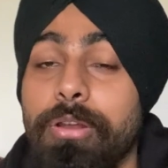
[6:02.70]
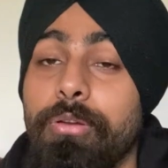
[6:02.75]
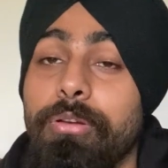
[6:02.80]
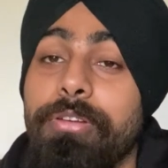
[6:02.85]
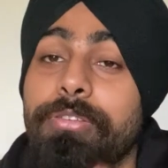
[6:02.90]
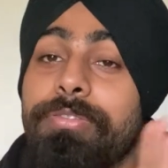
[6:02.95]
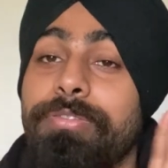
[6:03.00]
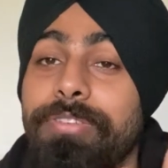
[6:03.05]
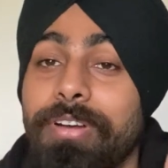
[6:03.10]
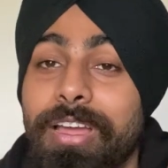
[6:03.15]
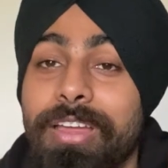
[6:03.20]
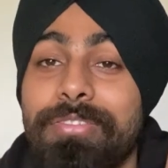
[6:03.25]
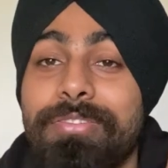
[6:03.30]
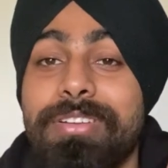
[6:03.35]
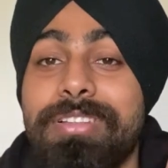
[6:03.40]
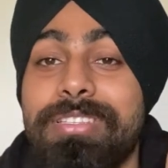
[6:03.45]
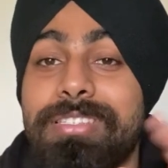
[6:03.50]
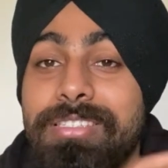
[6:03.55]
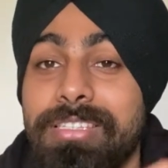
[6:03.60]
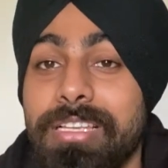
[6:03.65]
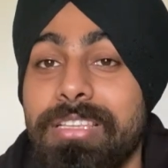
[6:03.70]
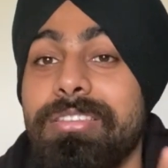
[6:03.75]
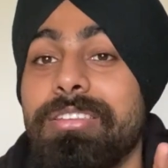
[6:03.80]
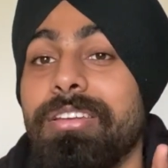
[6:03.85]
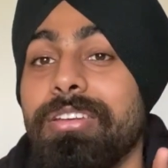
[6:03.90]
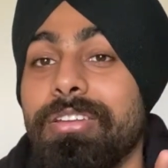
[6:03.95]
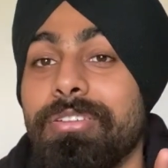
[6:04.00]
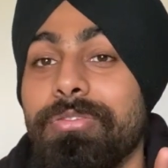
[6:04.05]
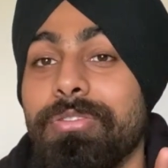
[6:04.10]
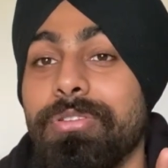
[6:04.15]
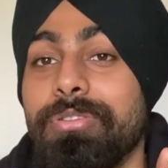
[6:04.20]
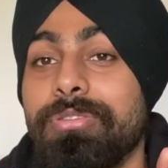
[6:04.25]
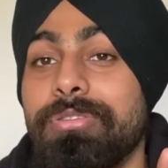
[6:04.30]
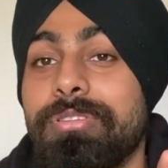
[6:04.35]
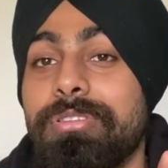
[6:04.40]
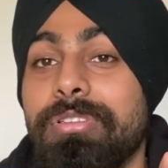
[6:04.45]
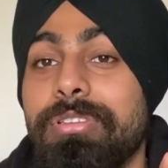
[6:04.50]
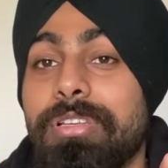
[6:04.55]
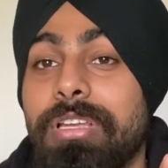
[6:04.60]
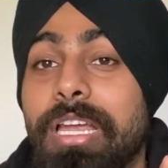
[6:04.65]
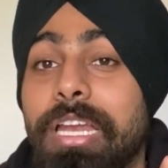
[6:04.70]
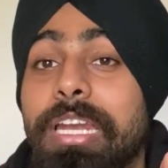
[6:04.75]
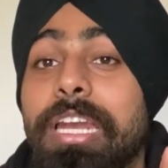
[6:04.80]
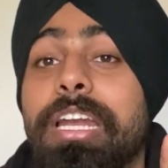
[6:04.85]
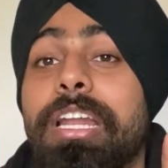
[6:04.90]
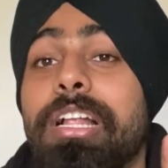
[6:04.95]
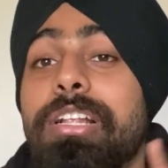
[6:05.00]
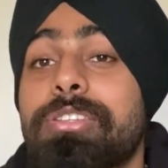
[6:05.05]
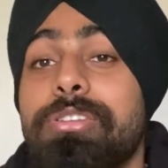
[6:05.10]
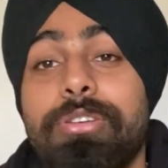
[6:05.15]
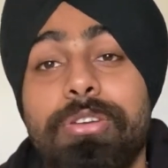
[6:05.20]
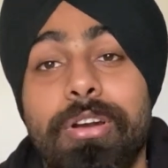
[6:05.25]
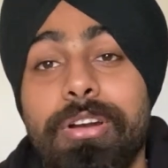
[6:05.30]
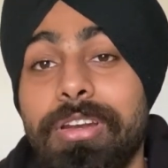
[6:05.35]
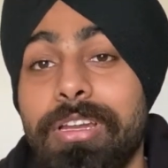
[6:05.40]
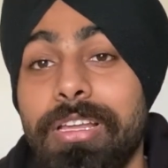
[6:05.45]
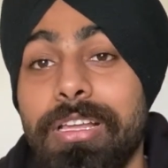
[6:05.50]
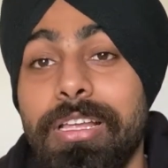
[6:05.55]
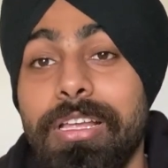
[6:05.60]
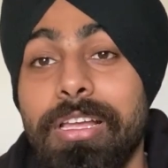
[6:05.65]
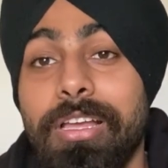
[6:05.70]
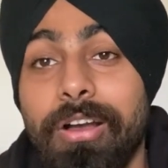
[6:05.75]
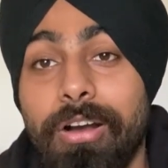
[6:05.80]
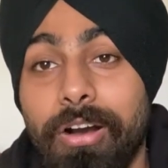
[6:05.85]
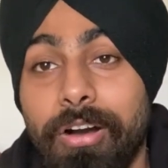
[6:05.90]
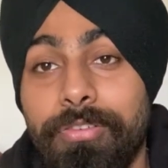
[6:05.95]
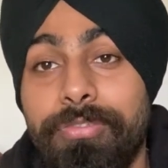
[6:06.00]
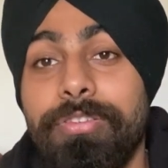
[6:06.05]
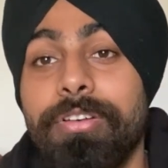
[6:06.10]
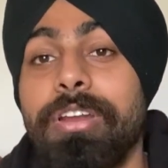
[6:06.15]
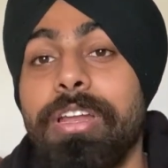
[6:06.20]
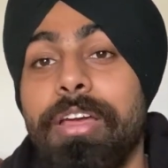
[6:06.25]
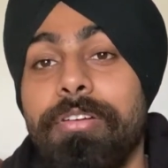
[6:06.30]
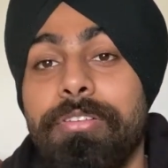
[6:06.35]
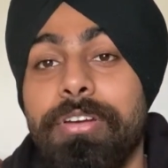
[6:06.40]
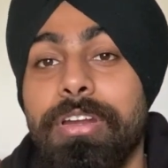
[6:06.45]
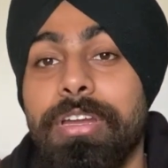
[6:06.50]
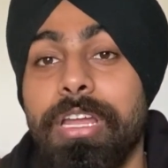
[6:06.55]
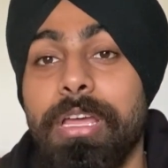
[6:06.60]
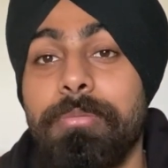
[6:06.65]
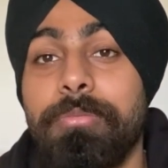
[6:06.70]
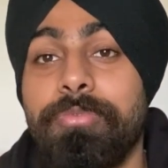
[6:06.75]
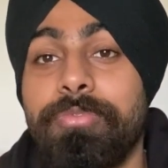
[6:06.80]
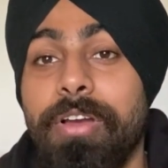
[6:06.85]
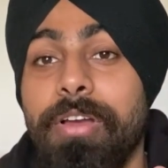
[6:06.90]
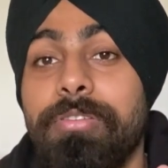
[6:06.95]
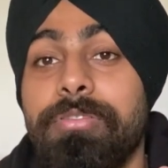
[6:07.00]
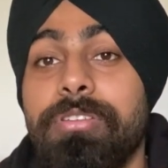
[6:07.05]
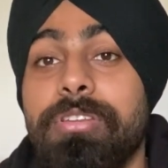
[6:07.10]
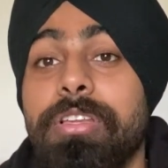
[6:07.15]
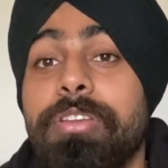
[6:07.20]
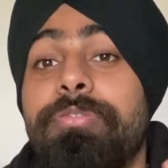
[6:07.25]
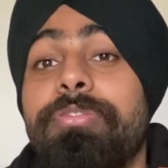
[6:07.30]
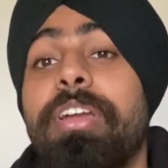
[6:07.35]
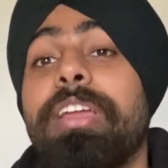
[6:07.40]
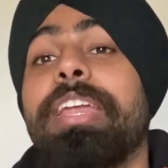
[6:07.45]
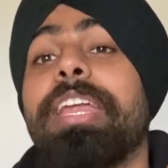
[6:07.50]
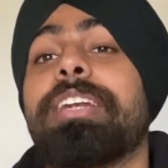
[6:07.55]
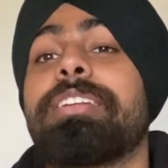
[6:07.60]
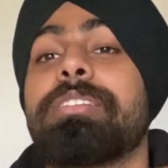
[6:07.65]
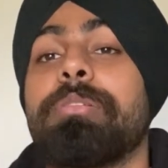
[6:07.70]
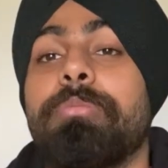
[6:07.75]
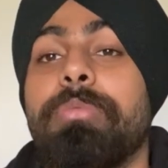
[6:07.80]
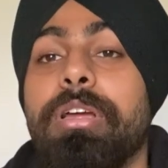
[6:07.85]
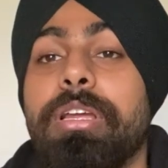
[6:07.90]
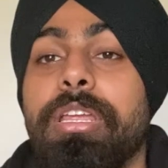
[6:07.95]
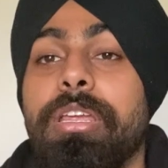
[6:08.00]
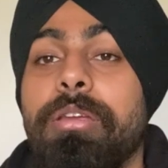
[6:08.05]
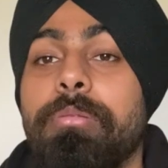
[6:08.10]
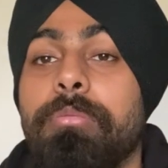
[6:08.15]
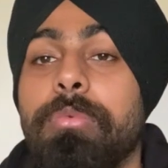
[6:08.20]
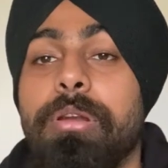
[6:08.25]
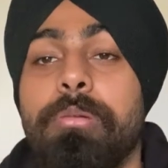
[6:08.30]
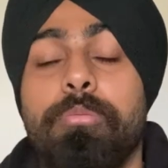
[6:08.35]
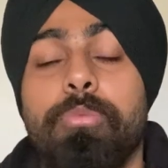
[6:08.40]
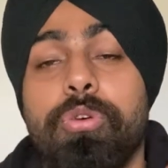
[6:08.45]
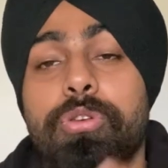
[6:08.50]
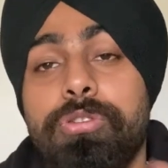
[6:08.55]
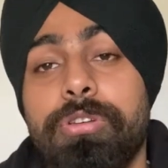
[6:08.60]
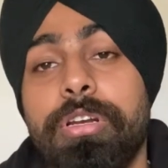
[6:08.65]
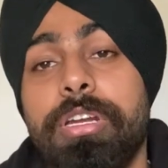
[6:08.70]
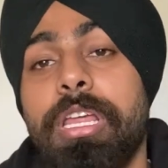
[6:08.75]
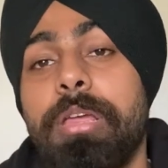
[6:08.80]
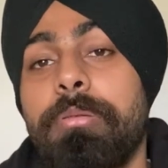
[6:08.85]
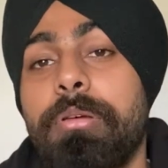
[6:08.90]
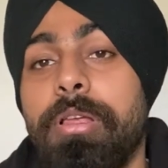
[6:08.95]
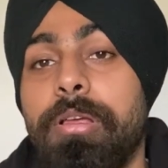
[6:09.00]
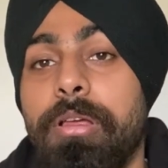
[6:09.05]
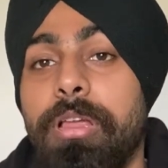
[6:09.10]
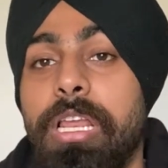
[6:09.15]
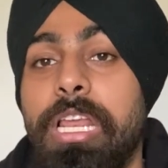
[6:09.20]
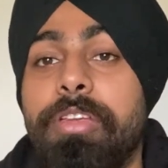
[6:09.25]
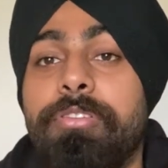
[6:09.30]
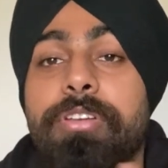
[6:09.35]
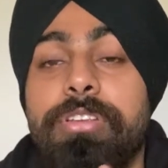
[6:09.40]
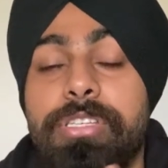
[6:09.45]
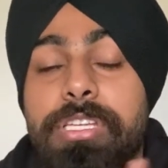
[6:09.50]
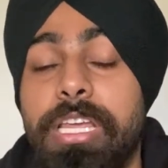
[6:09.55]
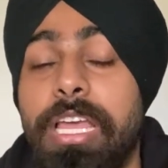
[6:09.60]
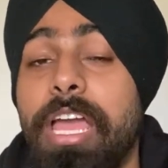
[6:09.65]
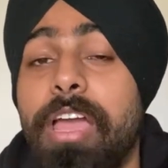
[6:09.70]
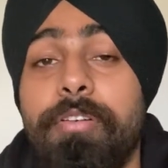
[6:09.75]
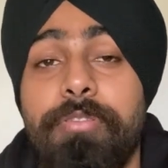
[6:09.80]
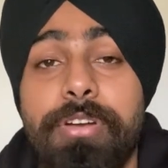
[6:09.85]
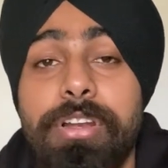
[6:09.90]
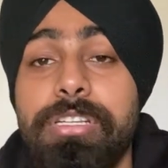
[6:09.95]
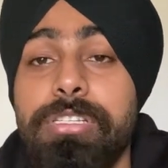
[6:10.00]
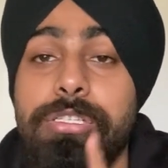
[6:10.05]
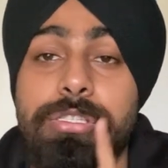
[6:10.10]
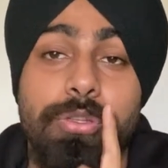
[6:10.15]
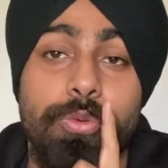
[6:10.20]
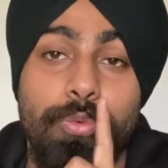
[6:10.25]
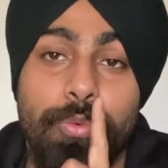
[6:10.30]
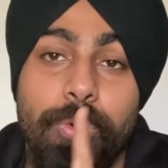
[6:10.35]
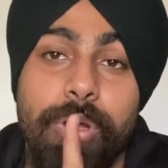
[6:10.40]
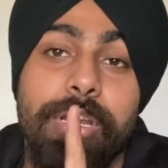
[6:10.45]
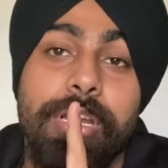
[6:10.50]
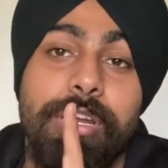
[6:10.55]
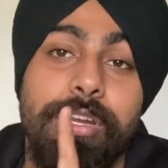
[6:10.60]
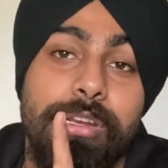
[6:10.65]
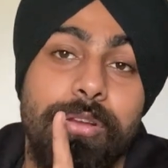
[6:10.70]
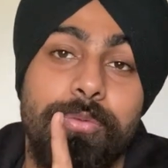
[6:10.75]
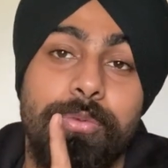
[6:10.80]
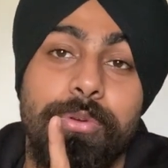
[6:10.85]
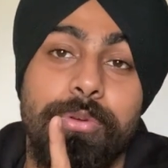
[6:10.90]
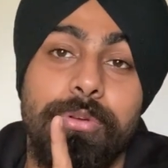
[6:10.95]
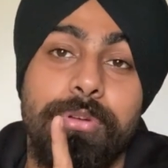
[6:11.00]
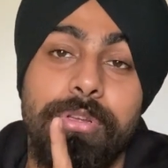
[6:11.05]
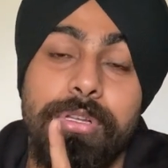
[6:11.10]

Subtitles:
only 5 and 6 interviews, and that also not often every time, if I get some lucky, but most of the time, if I say average, the one interview.